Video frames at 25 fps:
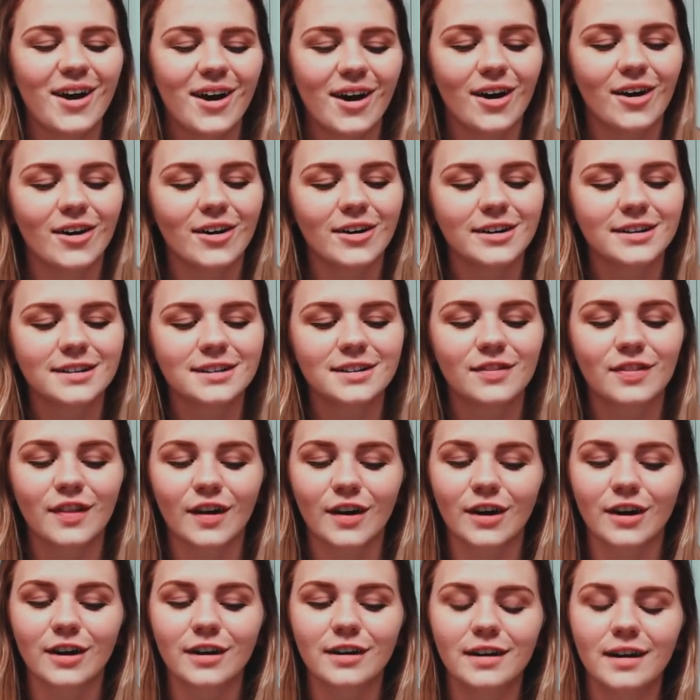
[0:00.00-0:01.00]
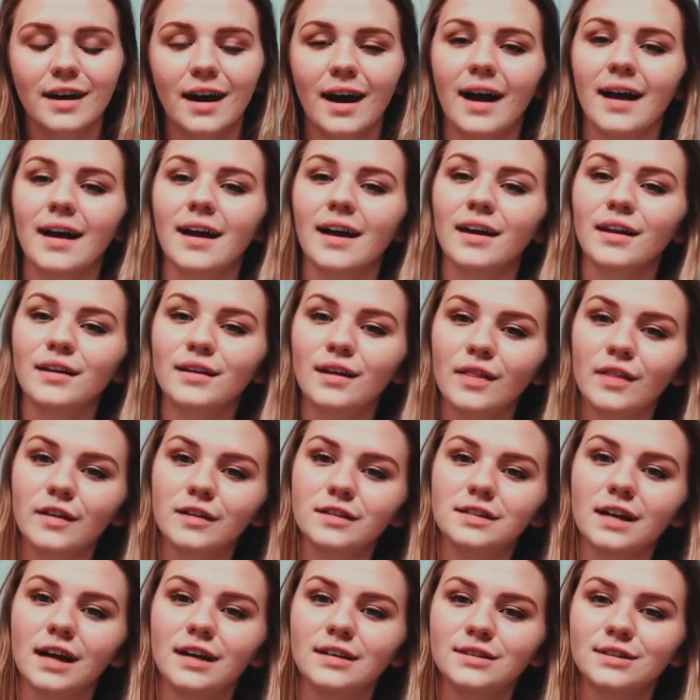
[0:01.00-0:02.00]
August 3rd, I got another
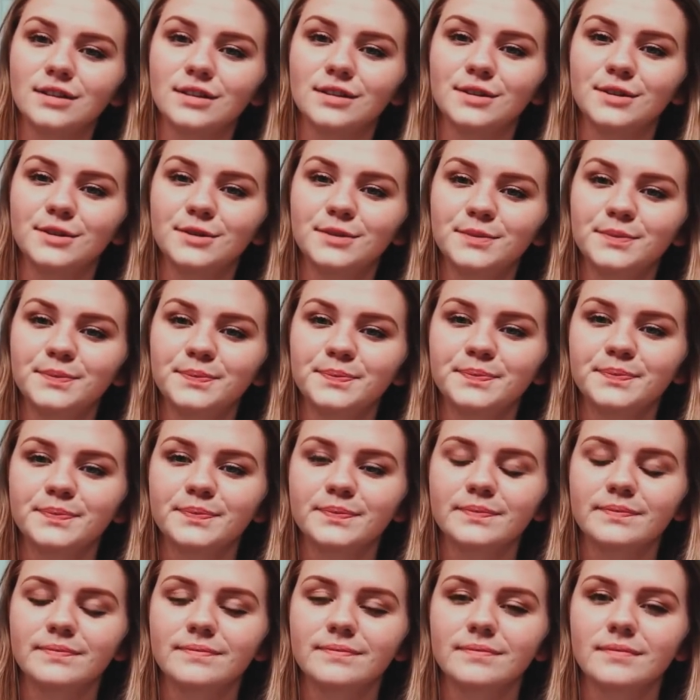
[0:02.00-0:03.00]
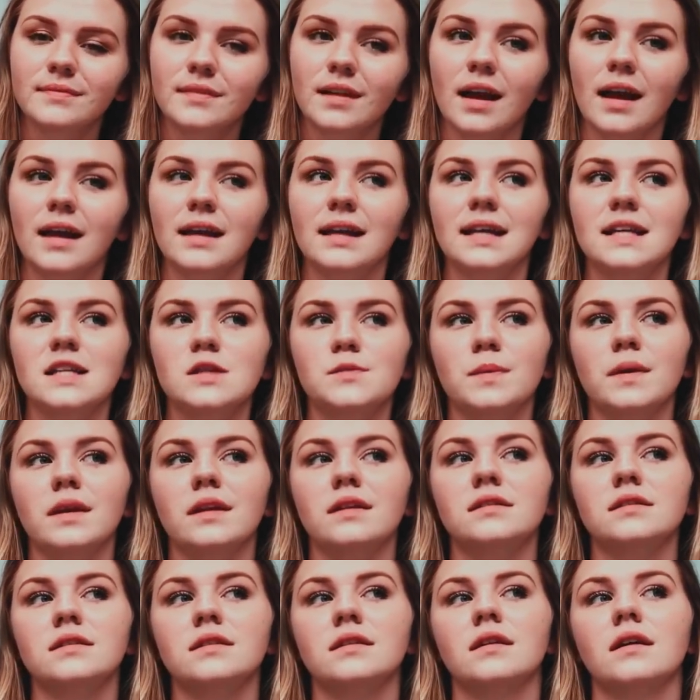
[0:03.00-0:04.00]
tattoo, and I
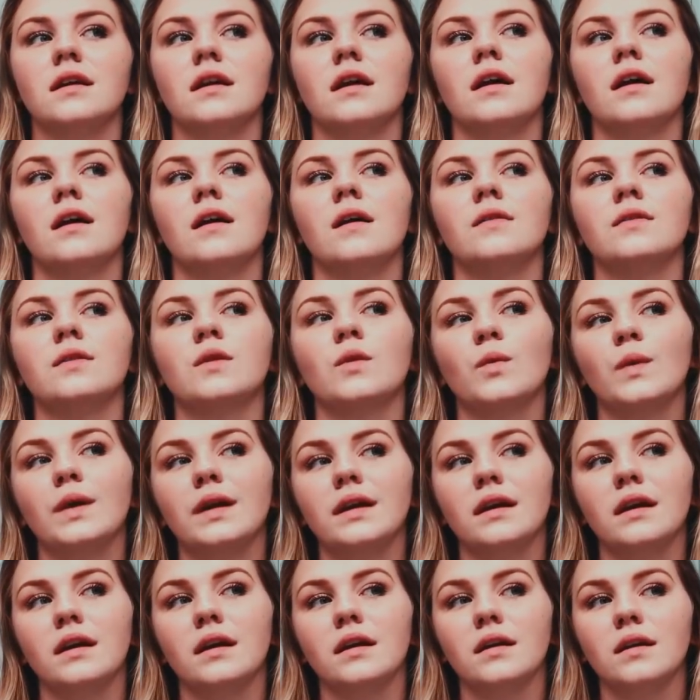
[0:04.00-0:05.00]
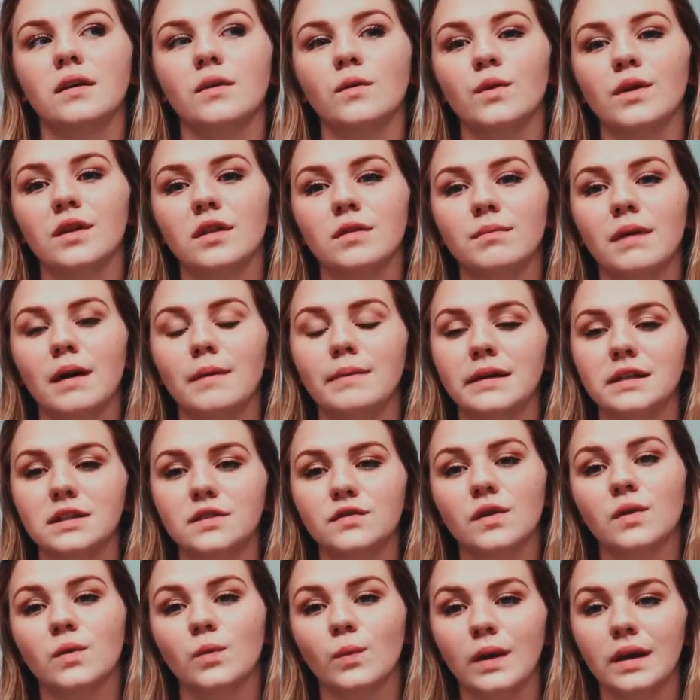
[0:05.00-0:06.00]
spent the weekend with my best
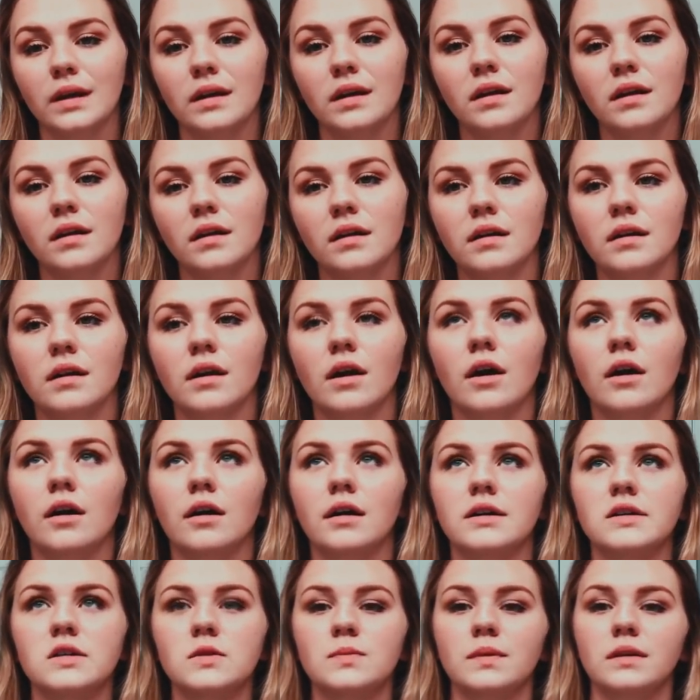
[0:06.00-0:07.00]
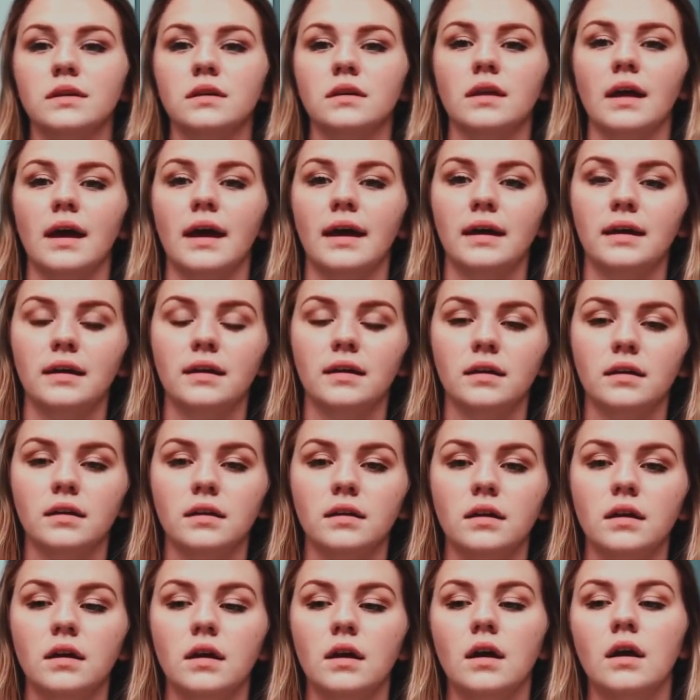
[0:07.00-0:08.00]
friend Whitney, her husband
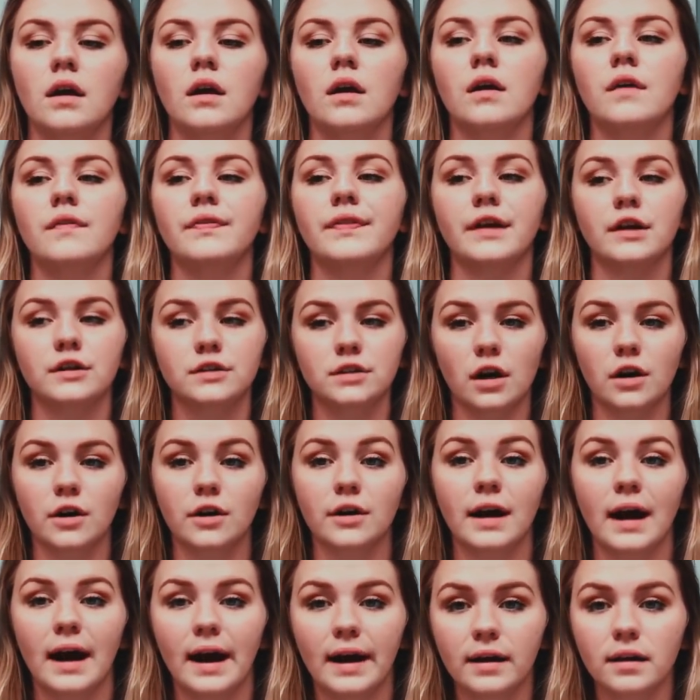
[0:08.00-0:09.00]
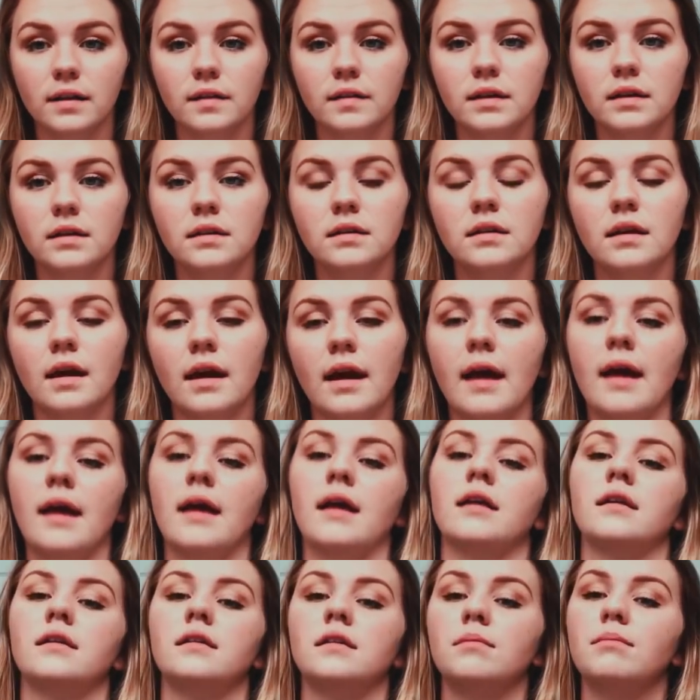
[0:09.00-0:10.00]
Aiden, their daughter Adeline,
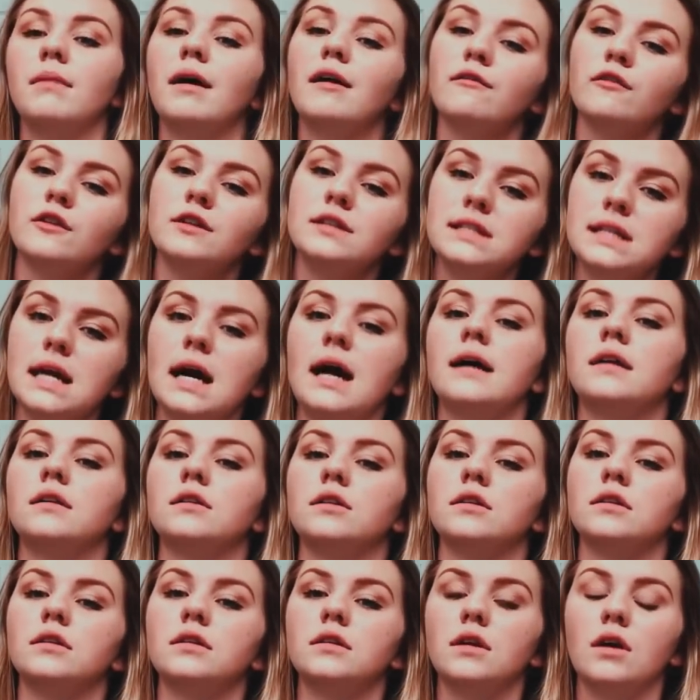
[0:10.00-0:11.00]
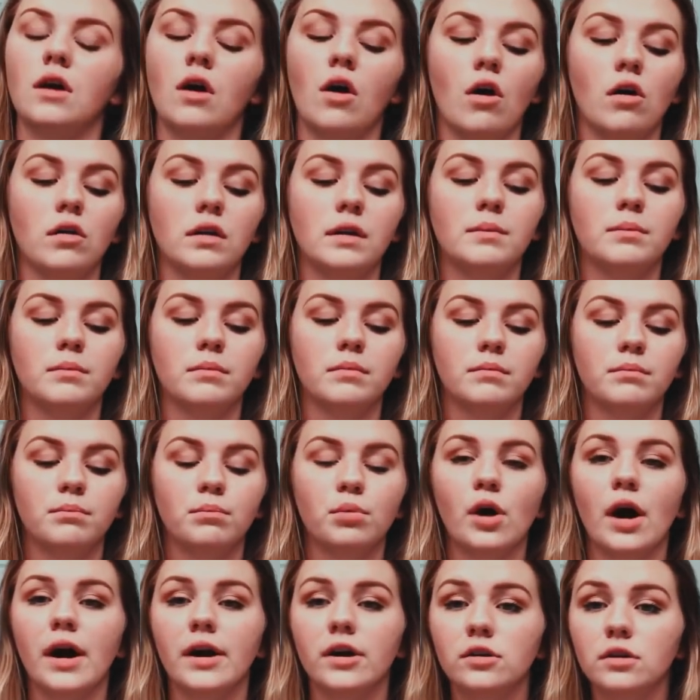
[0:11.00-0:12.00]
and my friend Tyler, all in
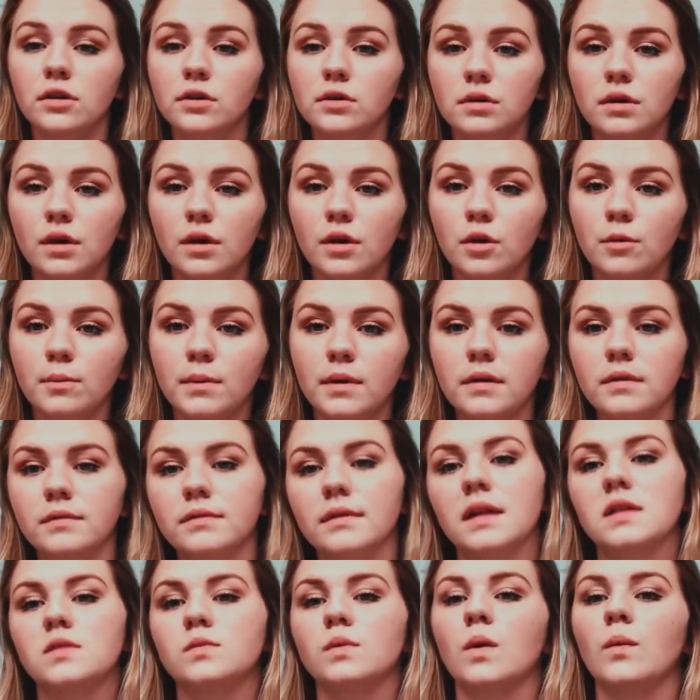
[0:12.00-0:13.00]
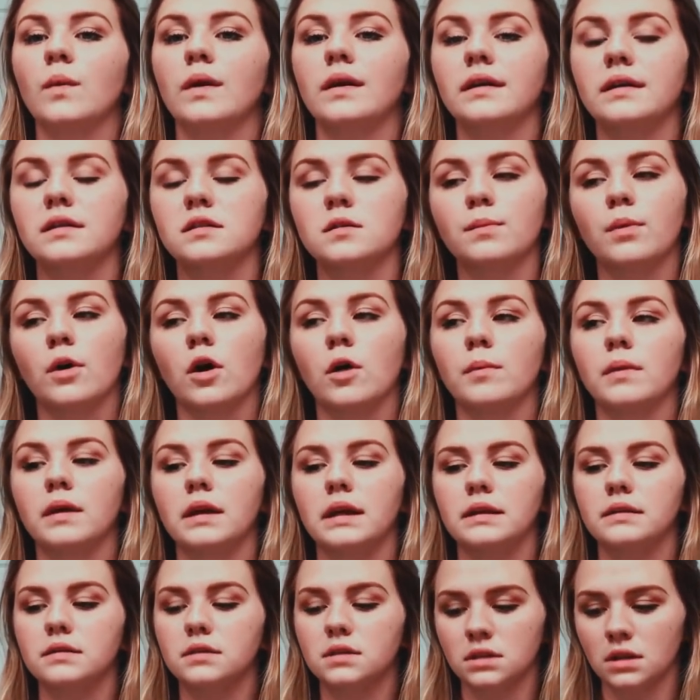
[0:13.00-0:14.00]
Pryor, Oklahoma. That's where Whitney's apartment
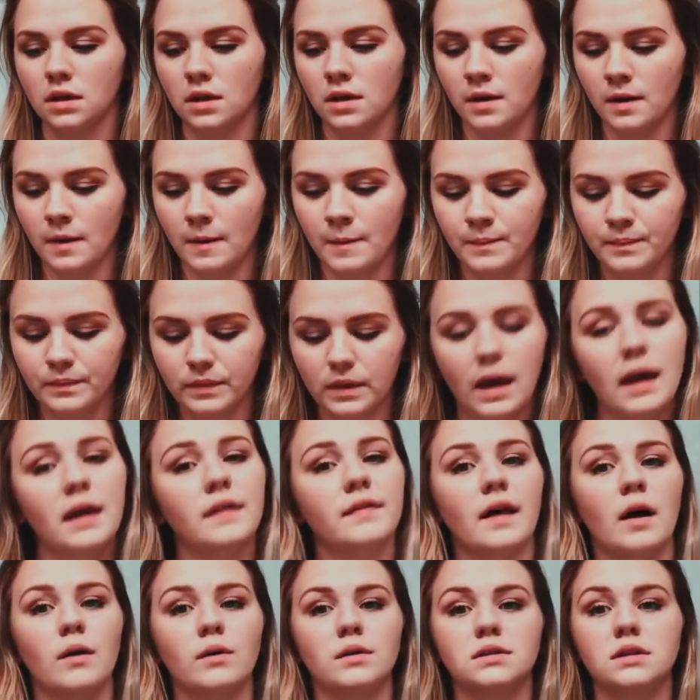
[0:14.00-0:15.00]
is. And that